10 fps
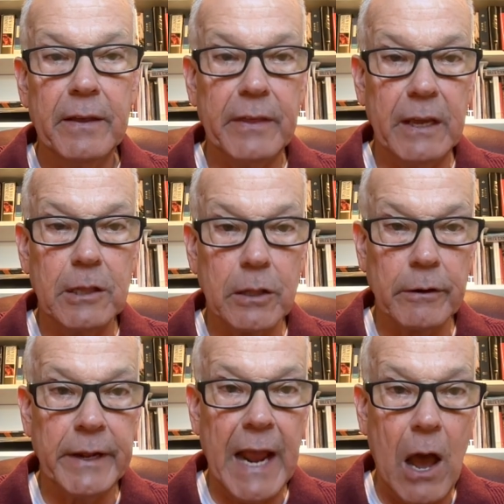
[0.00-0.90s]
the
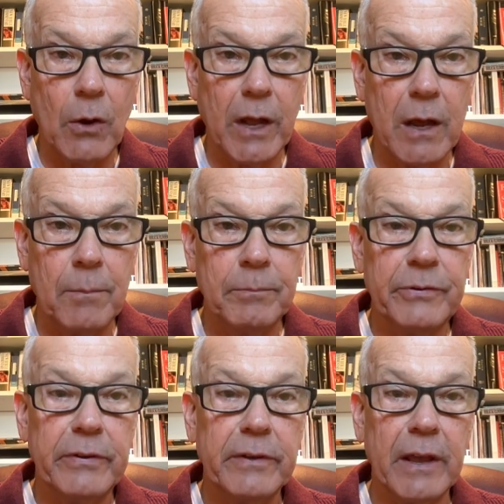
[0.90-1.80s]
learning
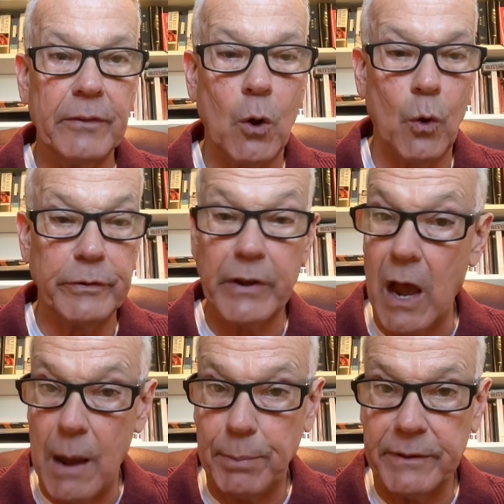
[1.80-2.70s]
outcomes and the course
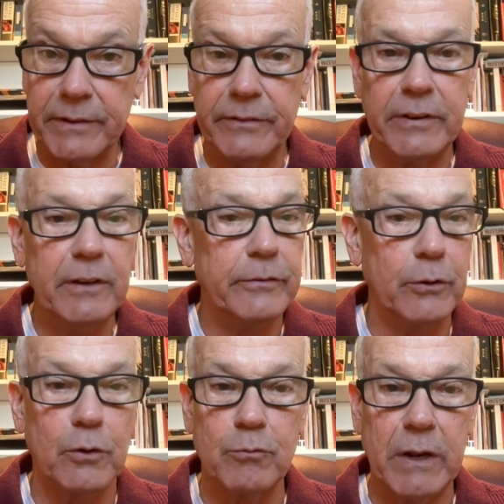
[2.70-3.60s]
competencies.
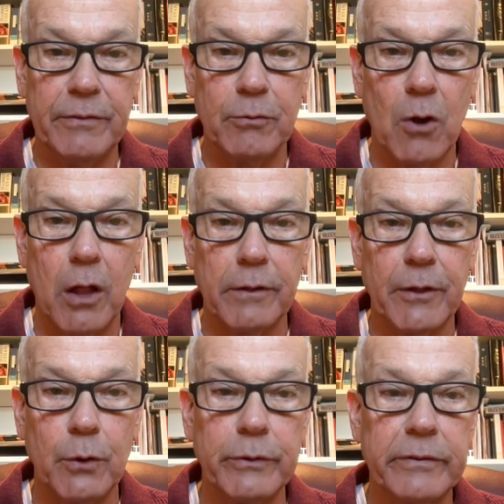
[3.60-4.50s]
You can read through all of
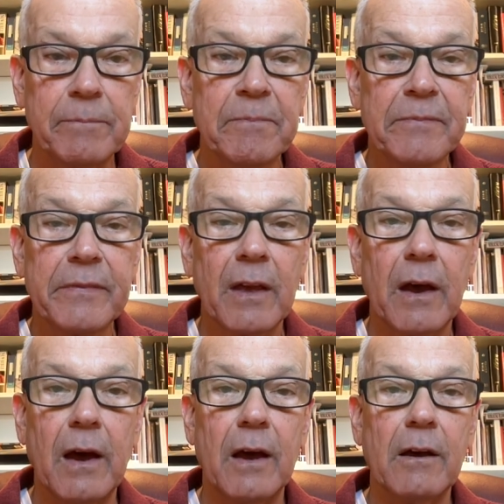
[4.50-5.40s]
those
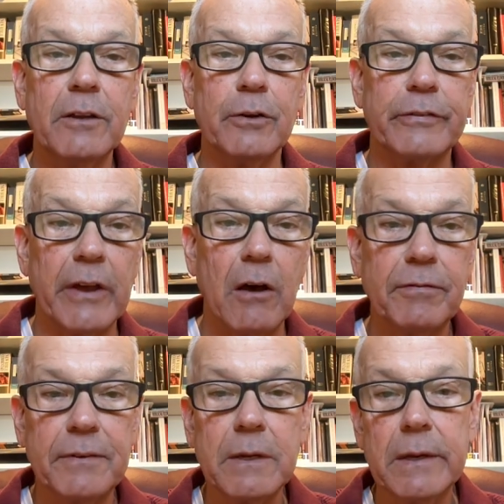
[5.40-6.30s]

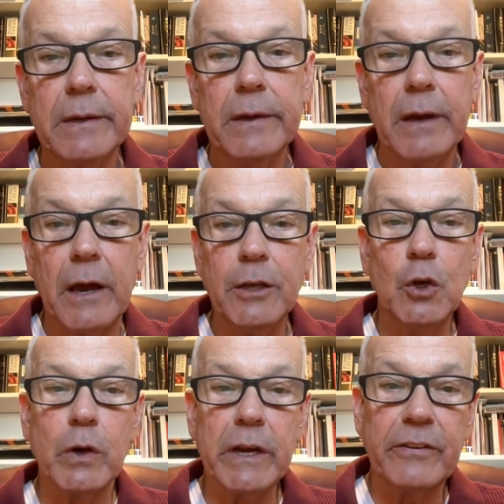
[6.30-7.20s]
yourself.
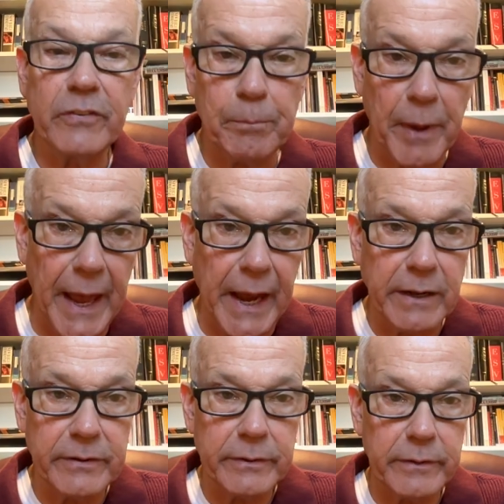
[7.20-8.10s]
You can
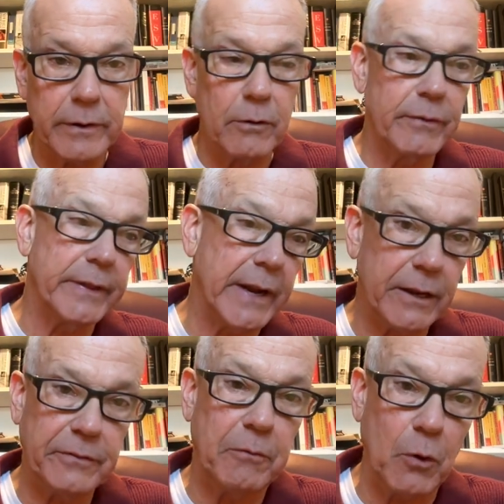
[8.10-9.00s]
expect that over the
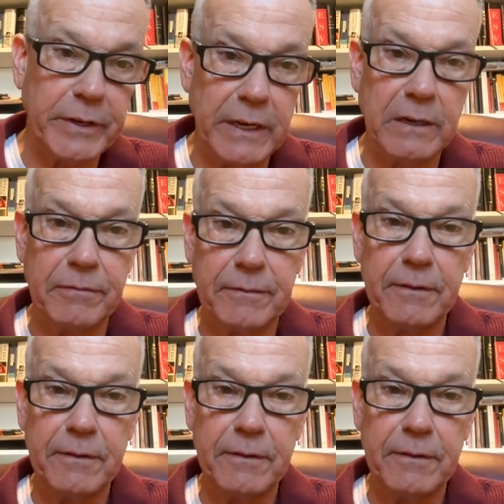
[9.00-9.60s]
next 15